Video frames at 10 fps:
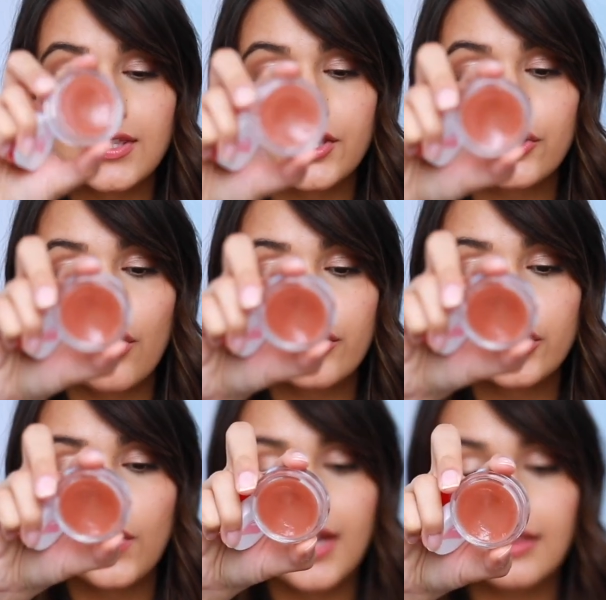There's
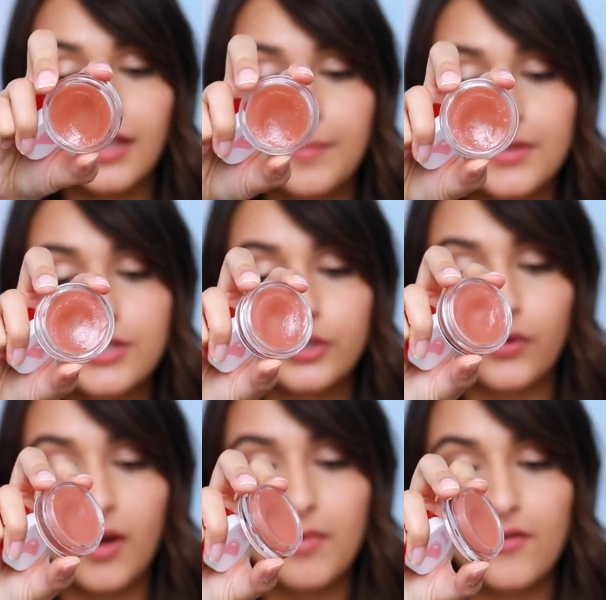also a lip
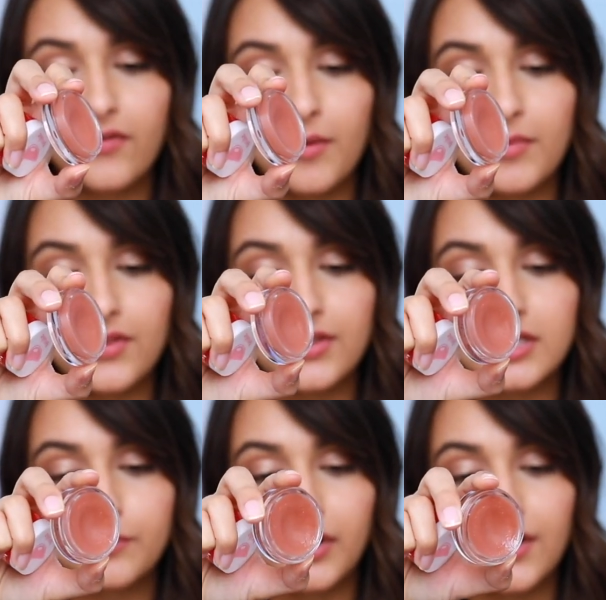scrub from
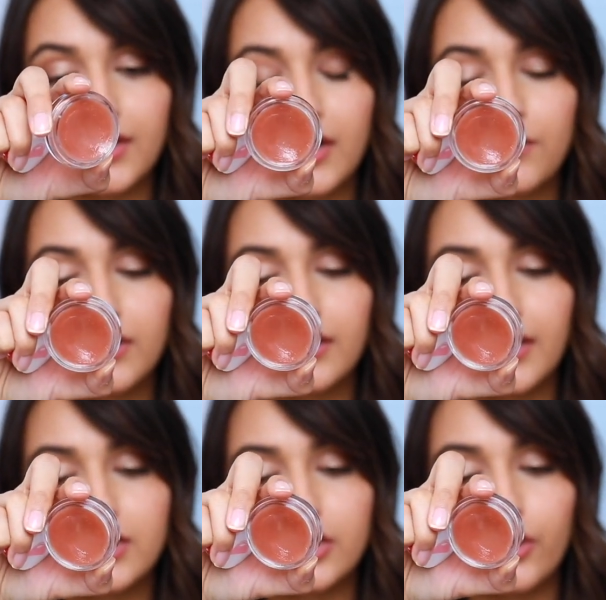this brand that I really
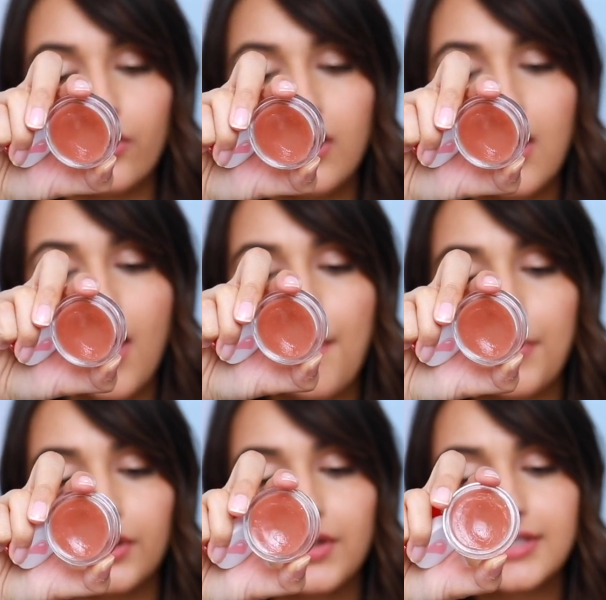like too.
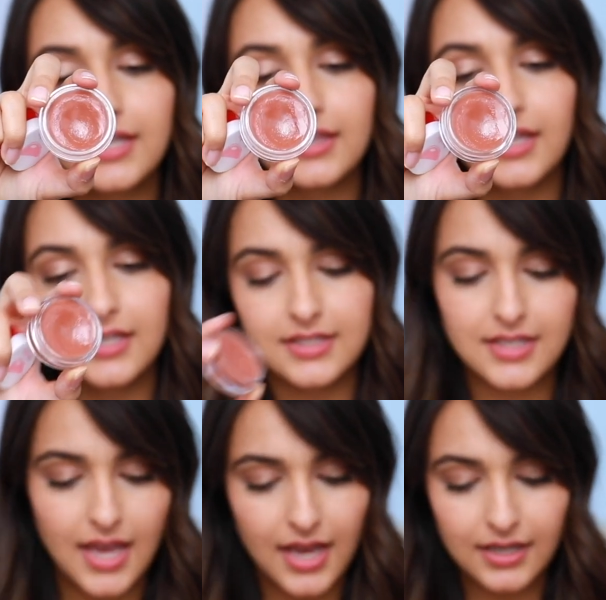But it looks like this,
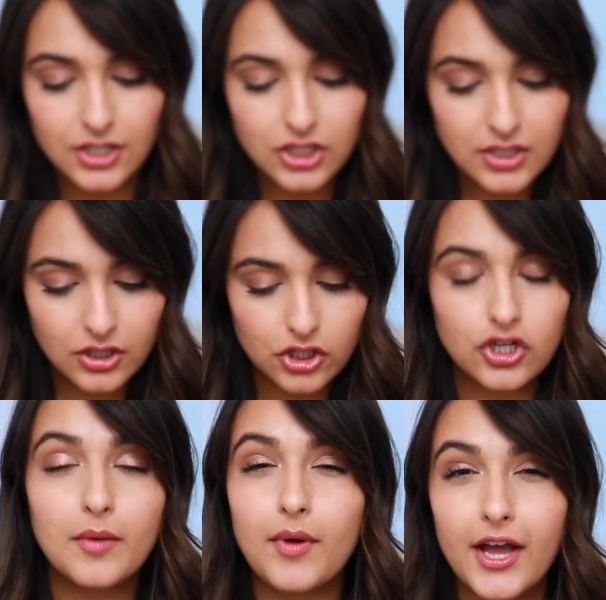and it just does a good
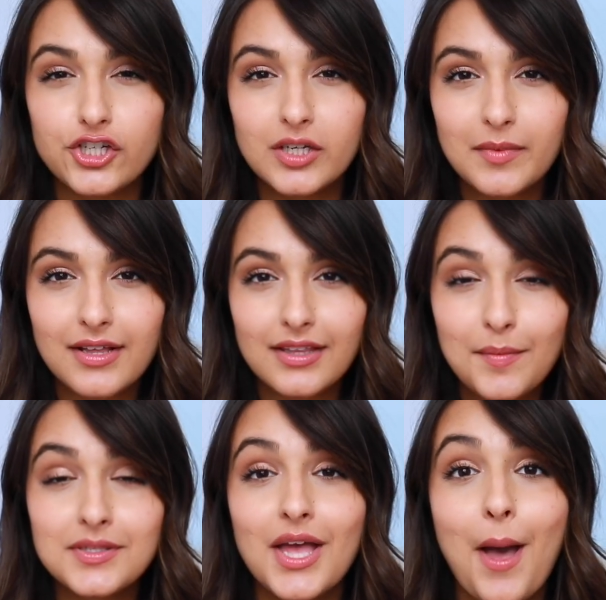job hydrating my
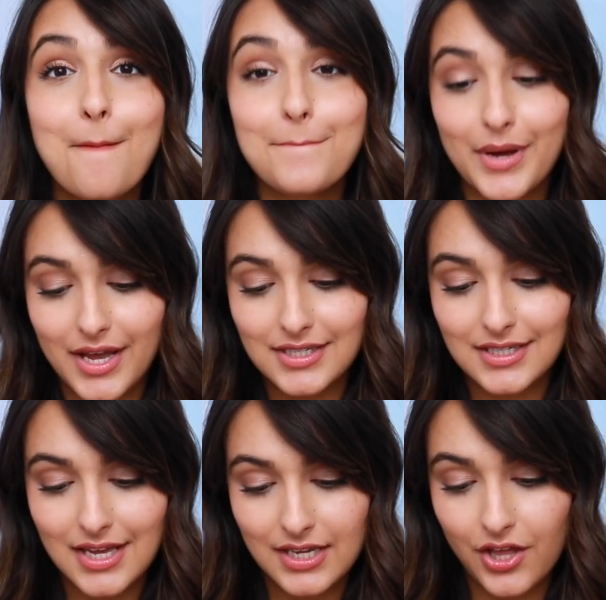lips. But
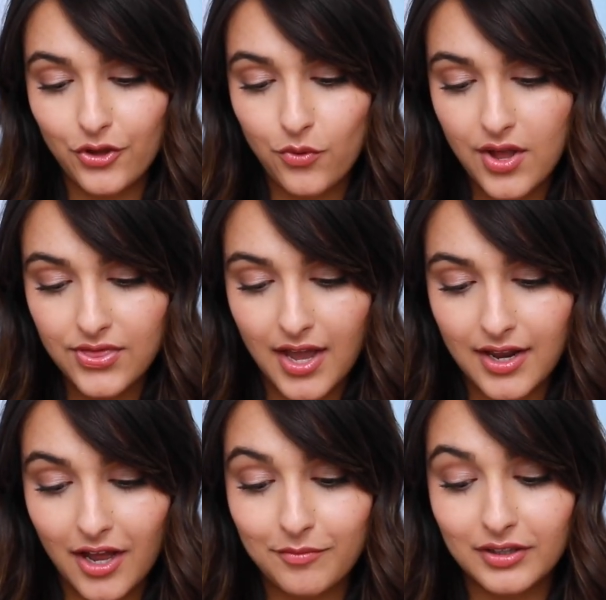another one that
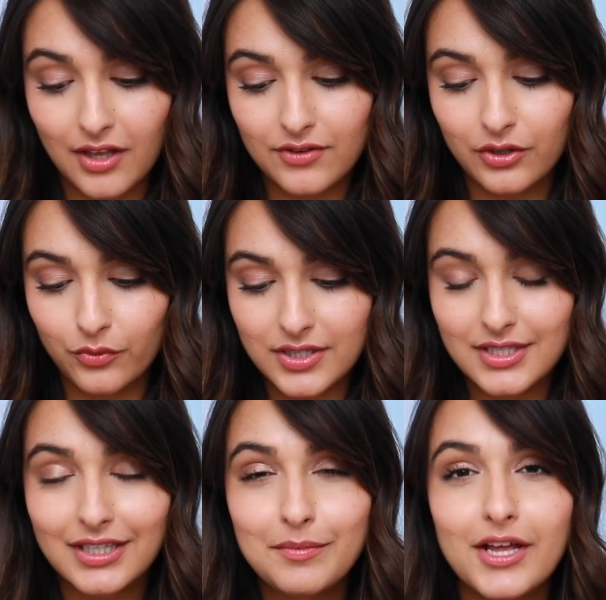I've been loving
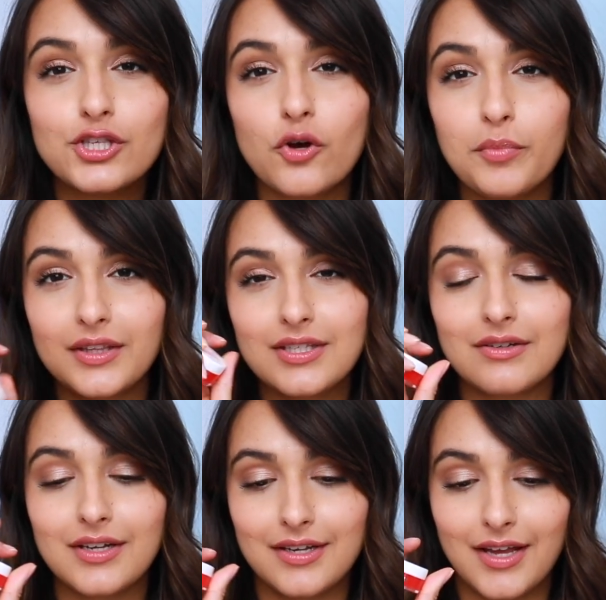recently, but I don't put this
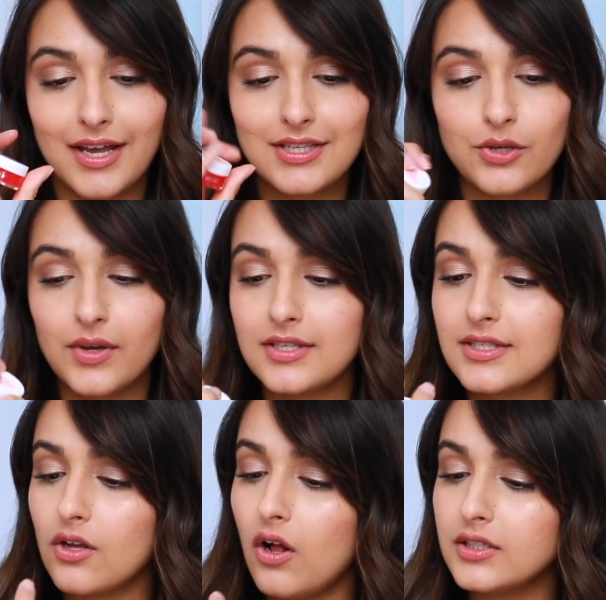on at night, so it's
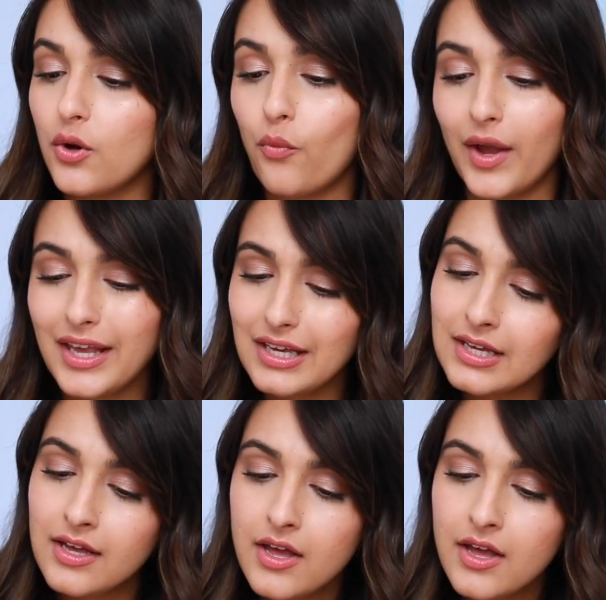called Awake,